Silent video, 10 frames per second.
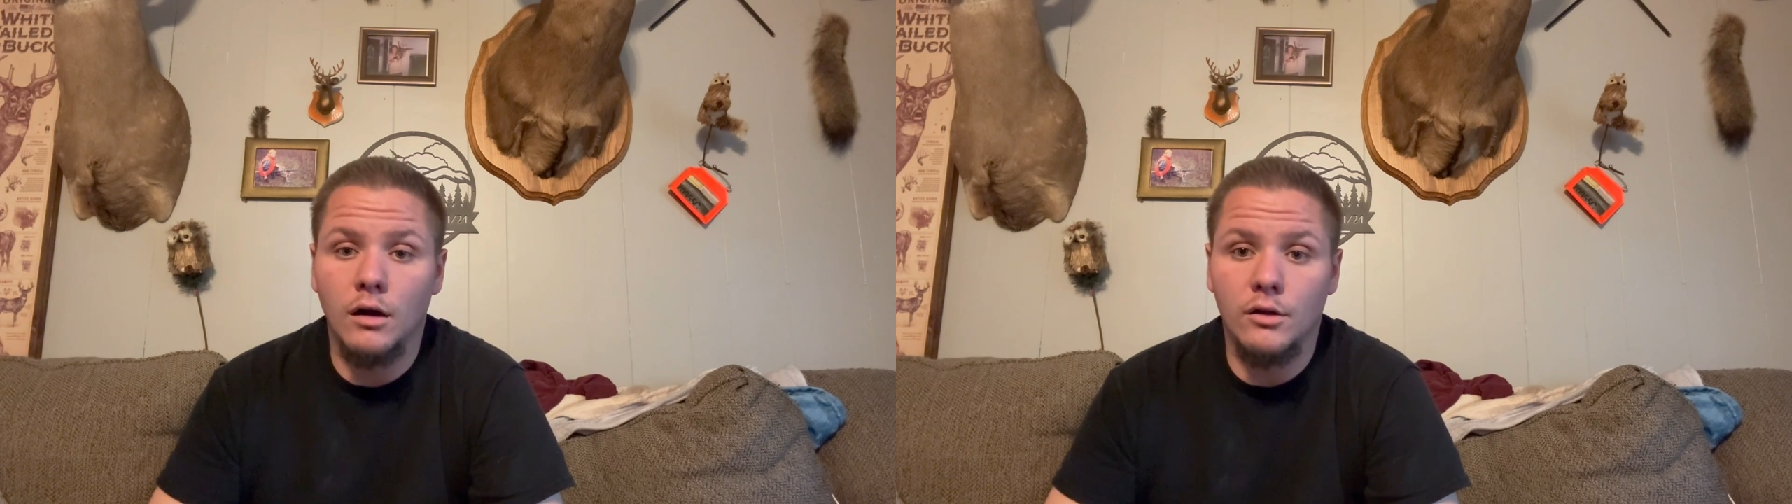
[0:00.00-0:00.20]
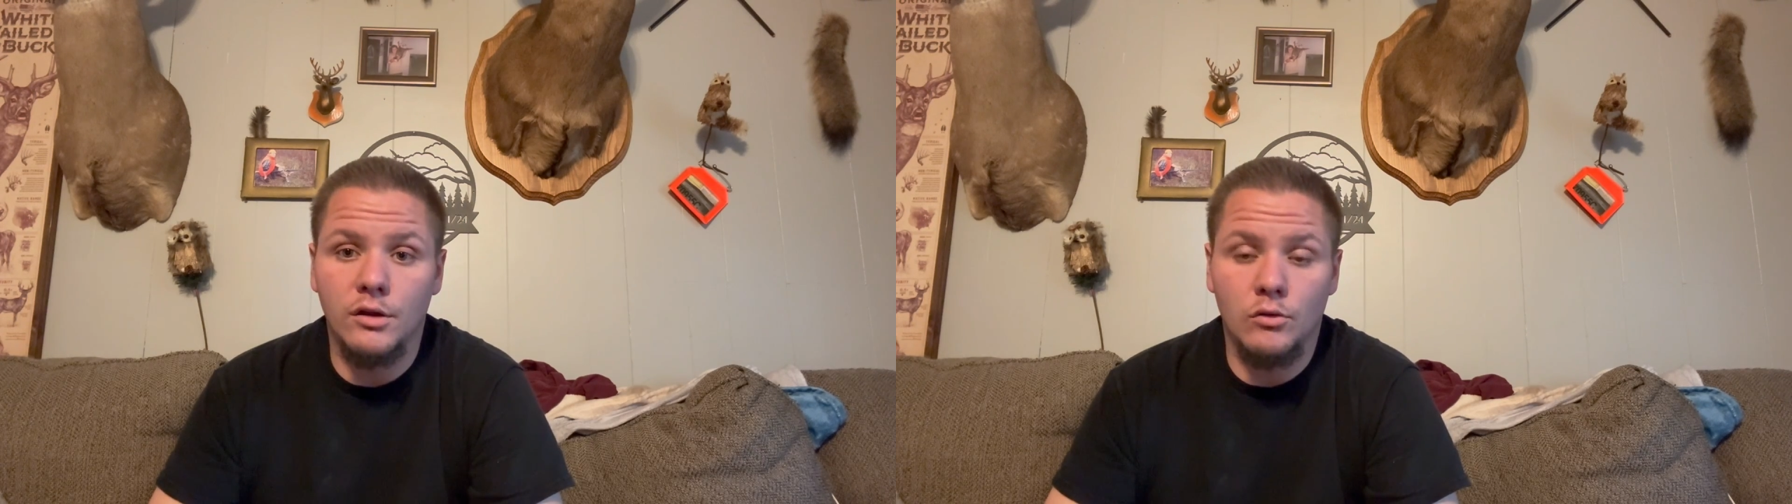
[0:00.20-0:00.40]

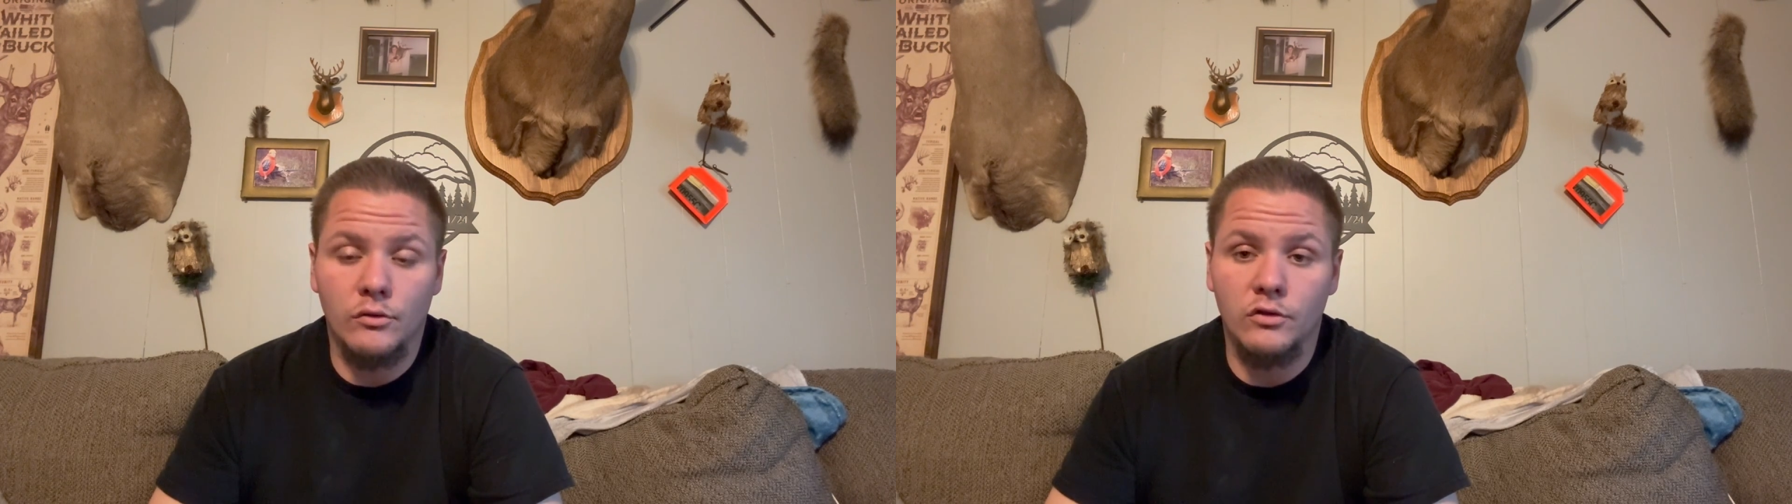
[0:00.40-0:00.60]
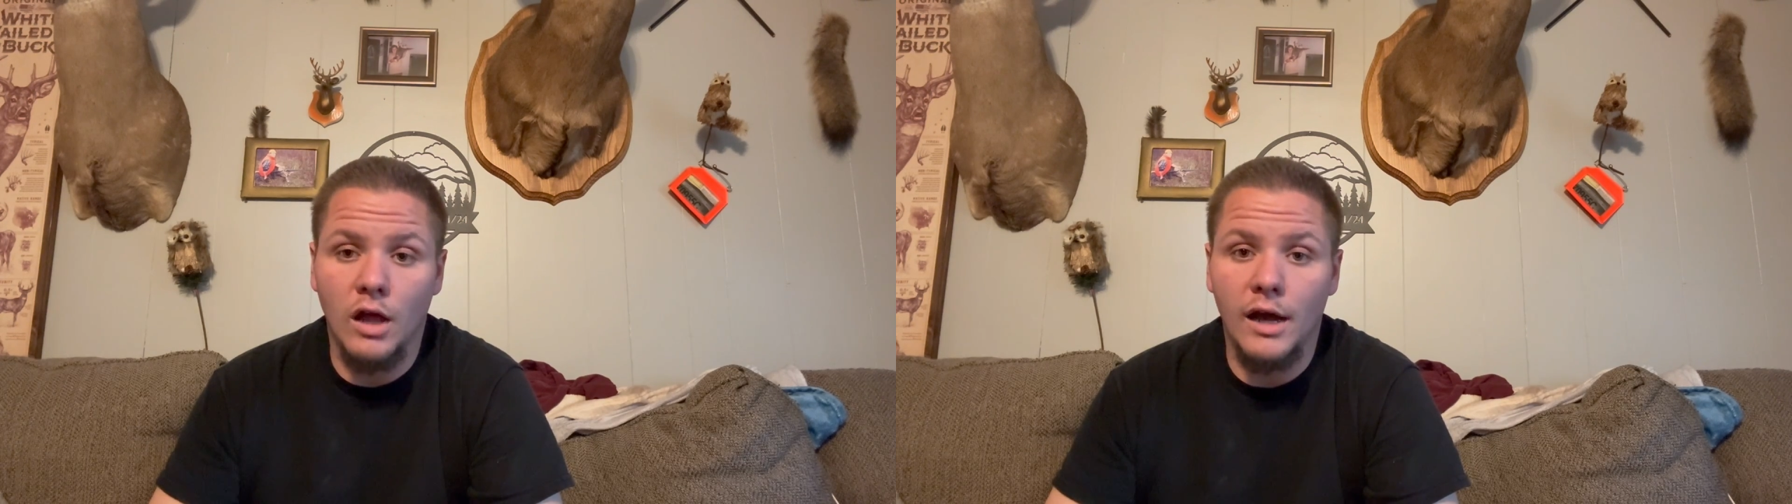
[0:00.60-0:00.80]
they were
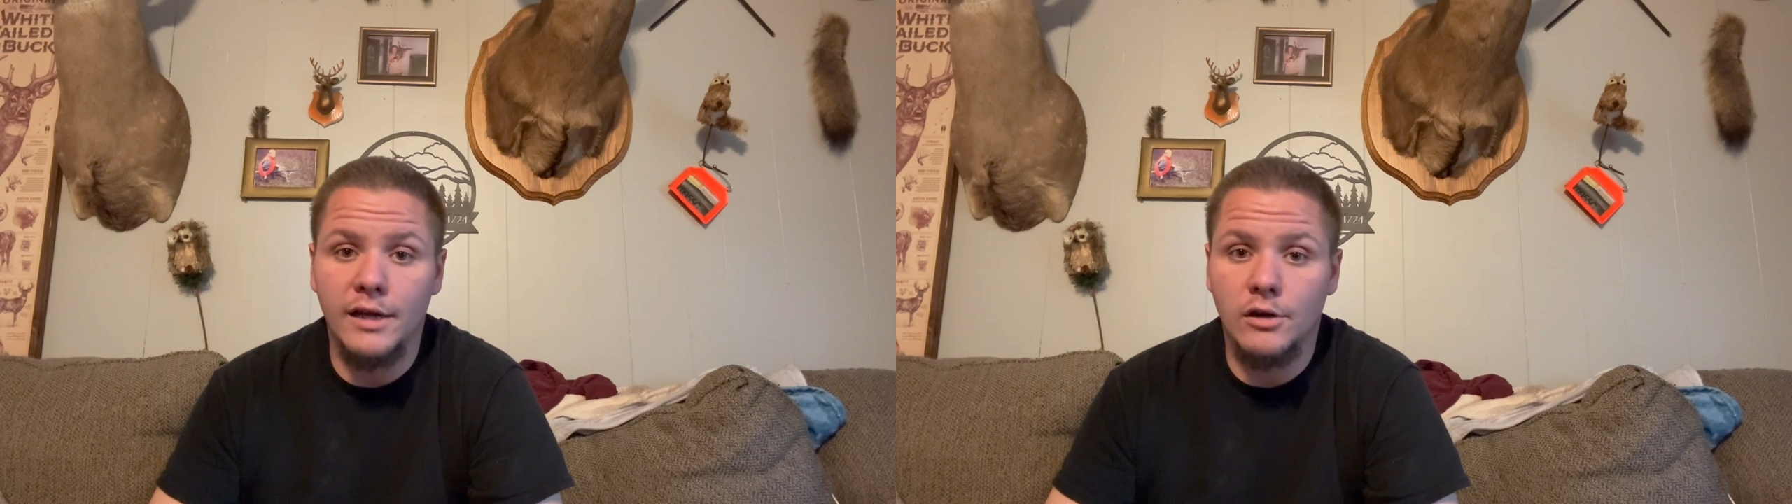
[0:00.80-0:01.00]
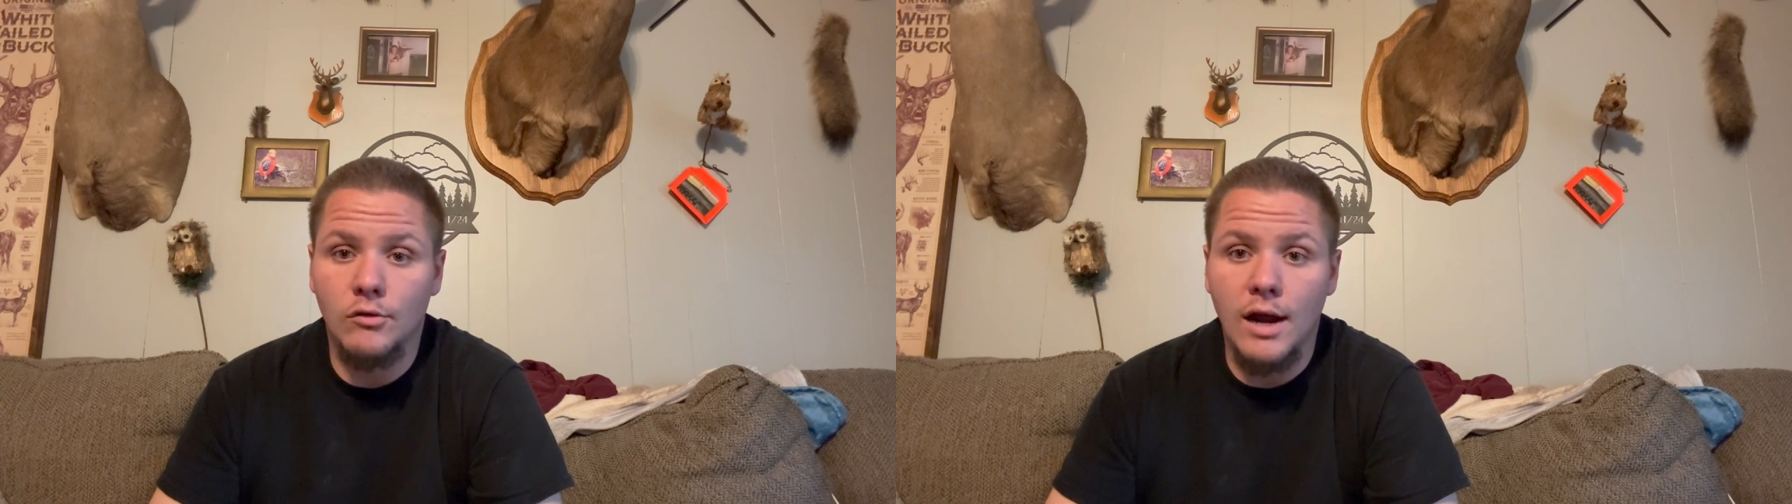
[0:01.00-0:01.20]
flying
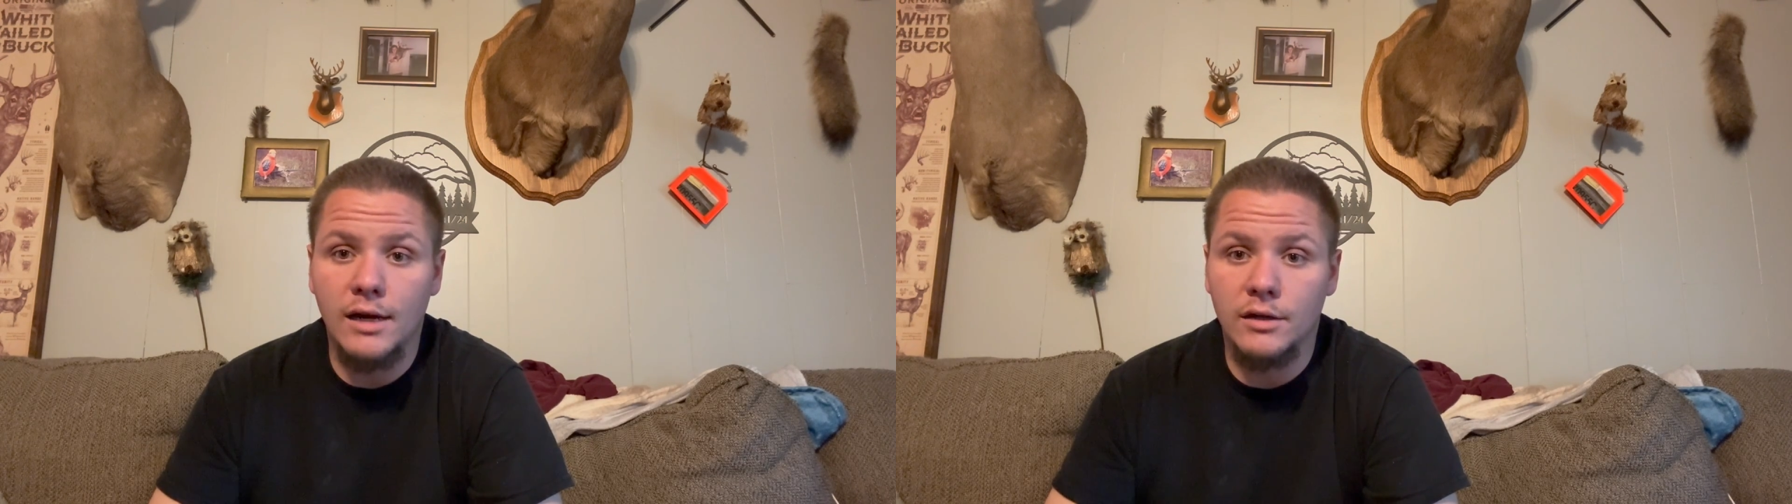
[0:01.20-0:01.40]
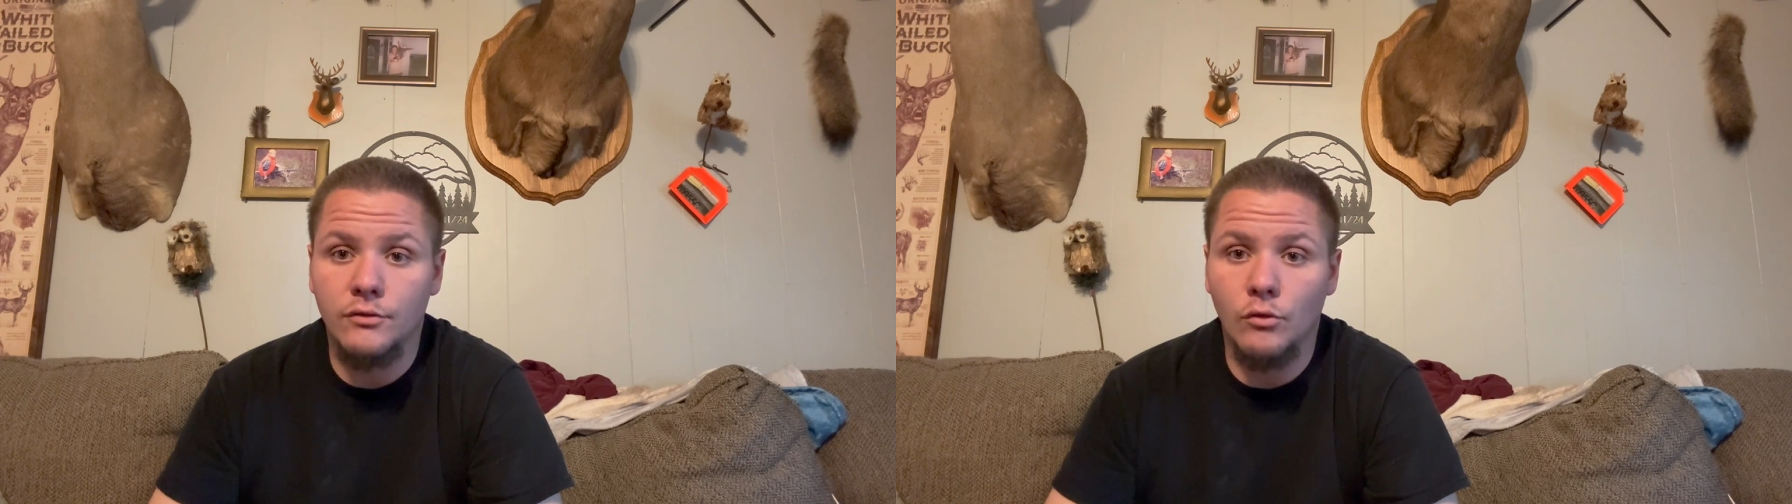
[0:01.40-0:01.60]

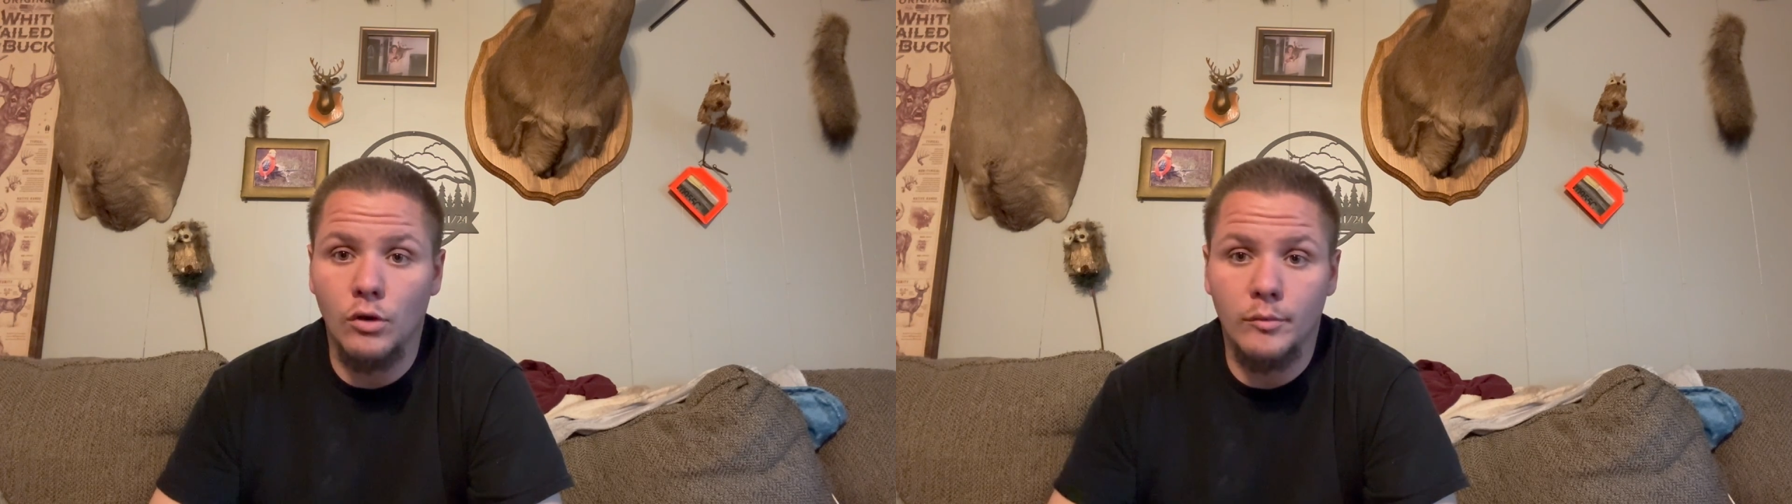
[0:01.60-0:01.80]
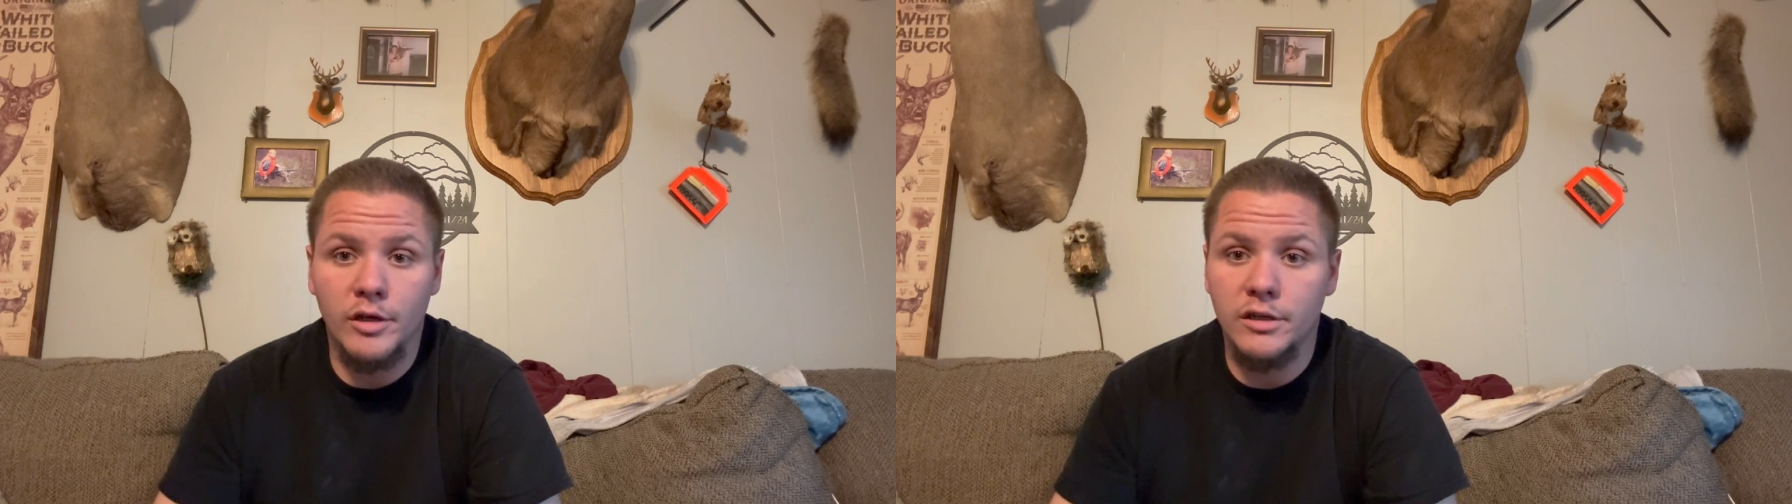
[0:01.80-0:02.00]
erratic
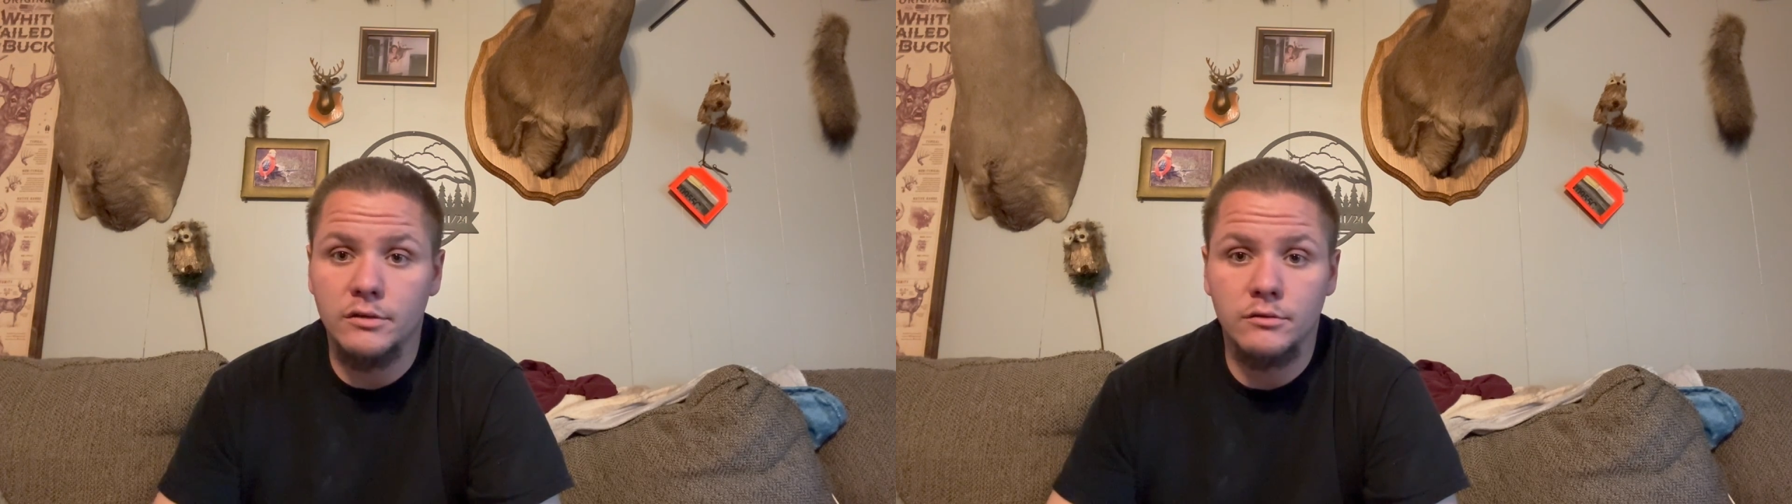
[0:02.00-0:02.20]
for me,